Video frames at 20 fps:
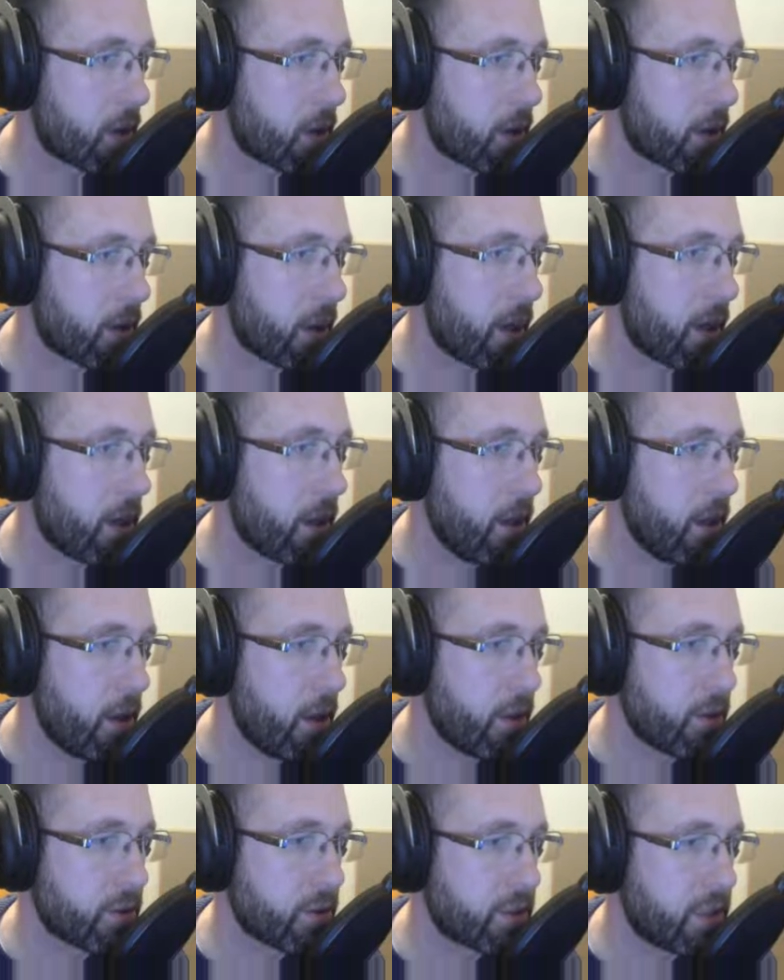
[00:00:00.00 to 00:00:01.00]
okay?
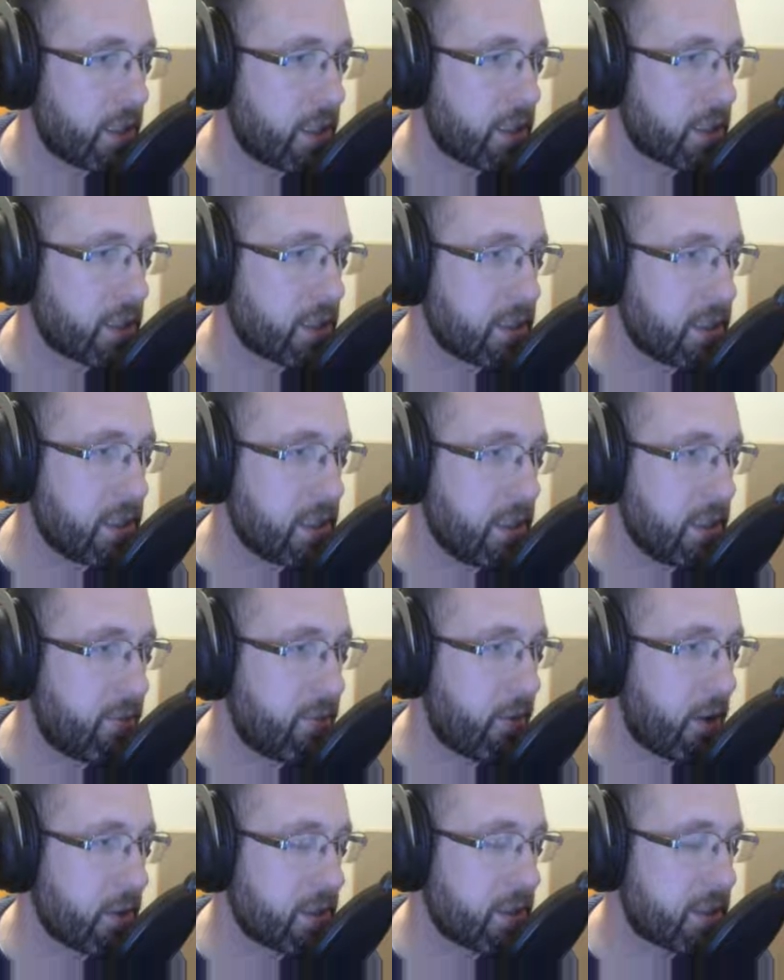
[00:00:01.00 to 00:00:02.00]
You'll see this
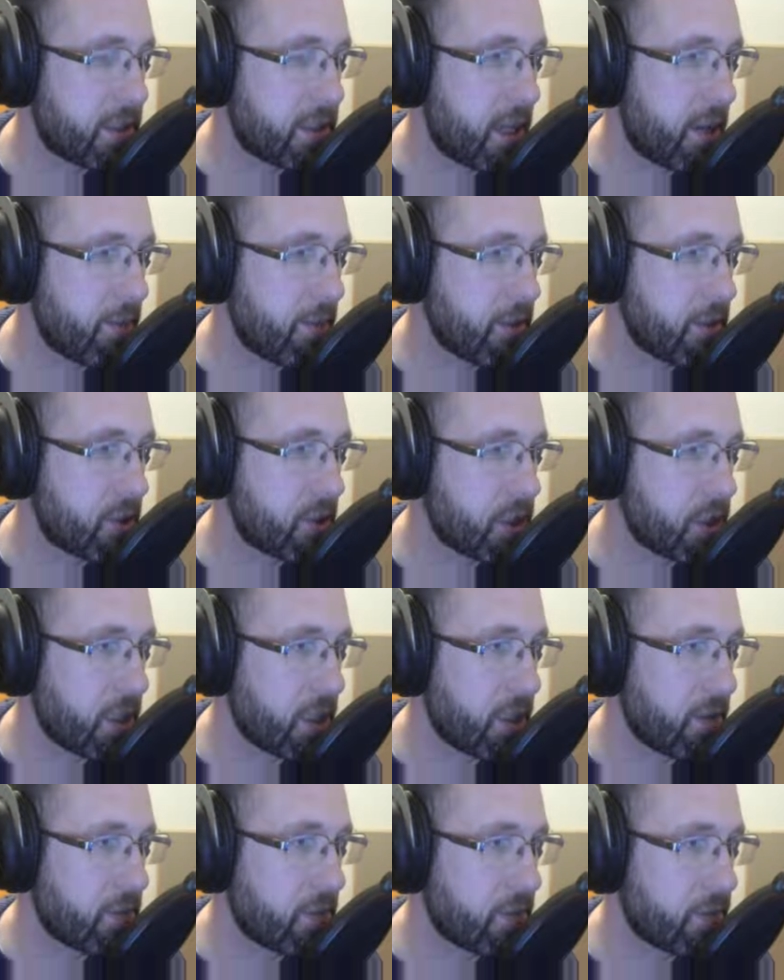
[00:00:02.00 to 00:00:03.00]
default state
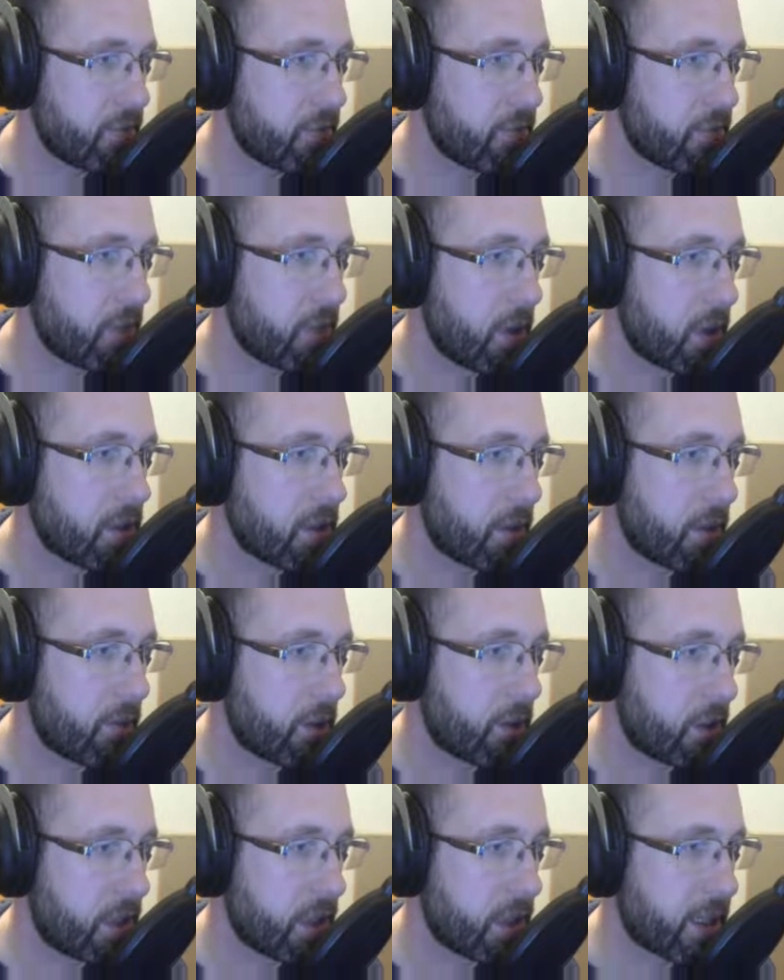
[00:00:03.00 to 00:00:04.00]
machine,
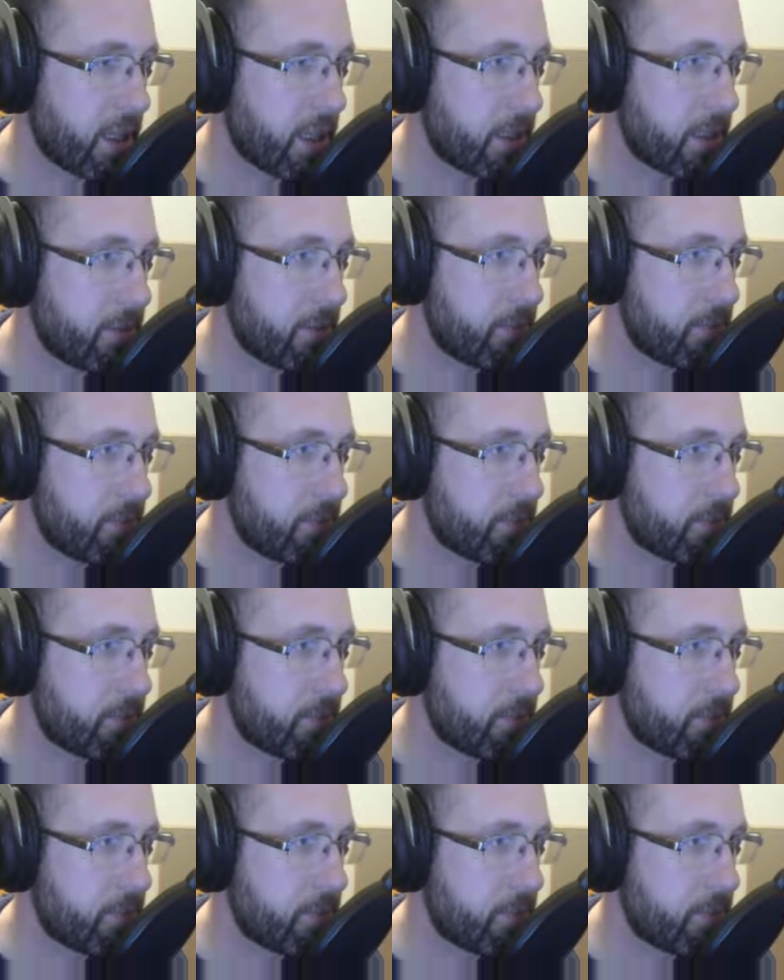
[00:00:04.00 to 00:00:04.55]
double click it.